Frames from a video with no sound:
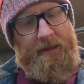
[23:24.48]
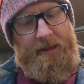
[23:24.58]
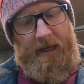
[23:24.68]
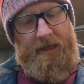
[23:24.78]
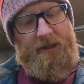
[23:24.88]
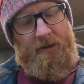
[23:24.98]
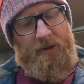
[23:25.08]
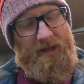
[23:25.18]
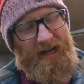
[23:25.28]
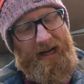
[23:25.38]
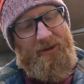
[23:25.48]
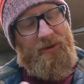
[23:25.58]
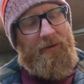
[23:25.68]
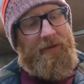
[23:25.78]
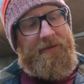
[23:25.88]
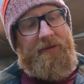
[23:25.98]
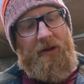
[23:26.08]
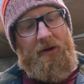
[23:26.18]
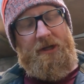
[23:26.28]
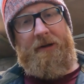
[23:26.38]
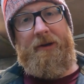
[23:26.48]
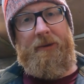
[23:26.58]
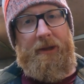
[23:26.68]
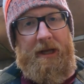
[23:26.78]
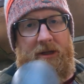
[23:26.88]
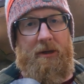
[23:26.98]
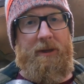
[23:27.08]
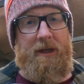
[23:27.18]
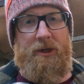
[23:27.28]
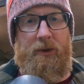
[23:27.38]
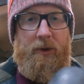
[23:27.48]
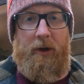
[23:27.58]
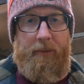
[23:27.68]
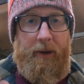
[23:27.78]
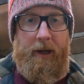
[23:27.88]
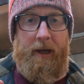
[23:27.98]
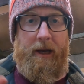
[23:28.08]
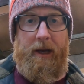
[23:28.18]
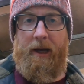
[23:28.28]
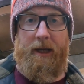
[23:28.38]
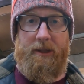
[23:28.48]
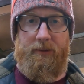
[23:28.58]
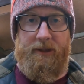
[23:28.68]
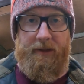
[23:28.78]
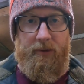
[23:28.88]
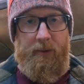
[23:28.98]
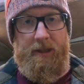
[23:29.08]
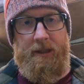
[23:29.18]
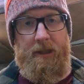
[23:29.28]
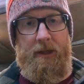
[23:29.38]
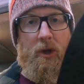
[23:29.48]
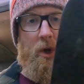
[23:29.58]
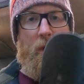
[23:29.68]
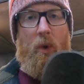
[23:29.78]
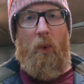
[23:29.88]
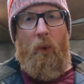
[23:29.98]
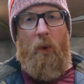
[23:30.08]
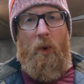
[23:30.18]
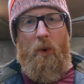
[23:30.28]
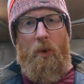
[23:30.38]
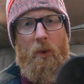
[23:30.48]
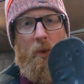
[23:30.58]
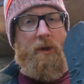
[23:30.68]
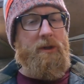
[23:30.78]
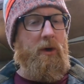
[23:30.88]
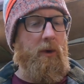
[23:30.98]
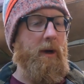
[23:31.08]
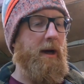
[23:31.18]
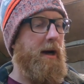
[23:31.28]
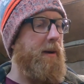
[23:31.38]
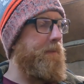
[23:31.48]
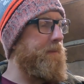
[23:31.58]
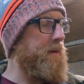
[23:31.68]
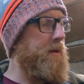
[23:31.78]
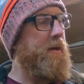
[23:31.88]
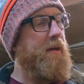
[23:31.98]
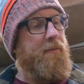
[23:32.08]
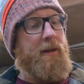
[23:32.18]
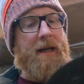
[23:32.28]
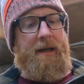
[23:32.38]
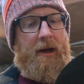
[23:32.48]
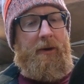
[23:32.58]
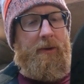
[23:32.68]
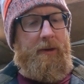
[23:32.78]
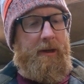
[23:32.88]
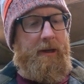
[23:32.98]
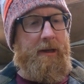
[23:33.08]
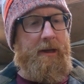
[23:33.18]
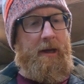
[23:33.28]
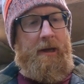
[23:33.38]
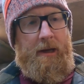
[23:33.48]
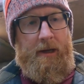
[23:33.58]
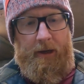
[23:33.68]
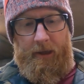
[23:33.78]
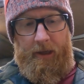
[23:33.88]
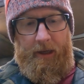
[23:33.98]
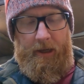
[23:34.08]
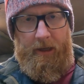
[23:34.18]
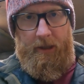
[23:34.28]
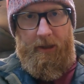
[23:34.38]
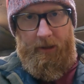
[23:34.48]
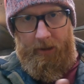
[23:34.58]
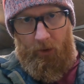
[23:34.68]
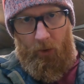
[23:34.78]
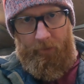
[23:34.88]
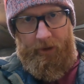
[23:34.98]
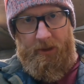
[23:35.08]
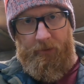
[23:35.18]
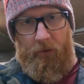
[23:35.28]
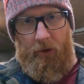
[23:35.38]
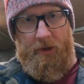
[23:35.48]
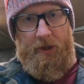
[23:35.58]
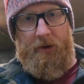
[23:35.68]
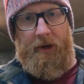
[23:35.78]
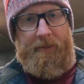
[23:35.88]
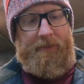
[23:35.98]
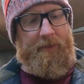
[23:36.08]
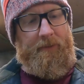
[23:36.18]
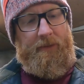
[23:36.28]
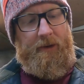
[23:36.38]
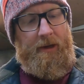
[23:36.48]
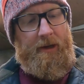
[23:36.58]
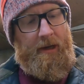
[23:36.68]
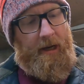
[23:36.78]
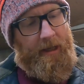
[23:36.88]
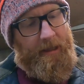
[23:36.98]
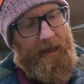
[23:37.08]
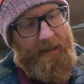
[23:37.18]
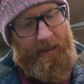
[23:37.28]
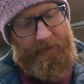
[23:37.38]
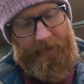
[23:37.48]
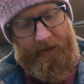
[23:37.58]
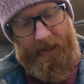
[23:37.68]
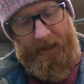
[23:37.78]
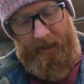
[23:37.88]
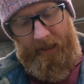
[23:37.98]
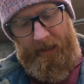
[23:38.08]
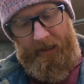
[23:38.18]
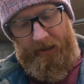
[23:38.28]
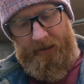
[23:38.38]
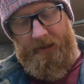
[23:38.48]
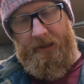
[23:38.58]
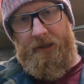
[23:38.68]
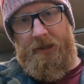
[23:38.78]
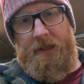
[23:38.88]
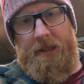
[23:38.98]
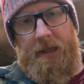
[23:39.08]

tension, which I don't know if for longevity whether that's going to be an issue or not, but I guess we'll just have to wait and see. Woo! So plan now, gonna go over this with 400 grit and then identify any areas such as